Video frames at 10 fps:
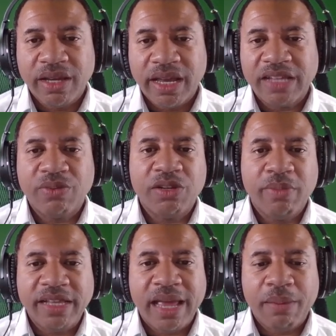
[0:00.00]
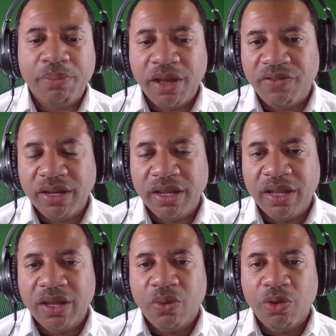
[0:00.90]
As we make that pivot,
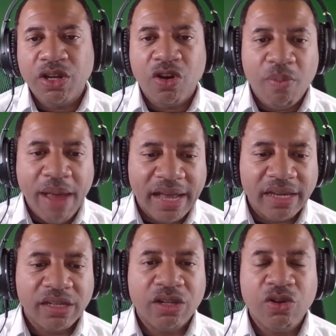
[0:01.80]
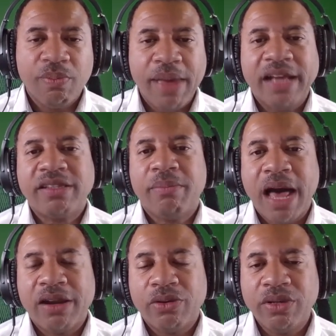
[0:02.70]
we can go back in the loop, back to
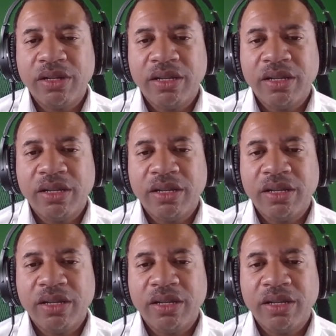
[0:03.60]
model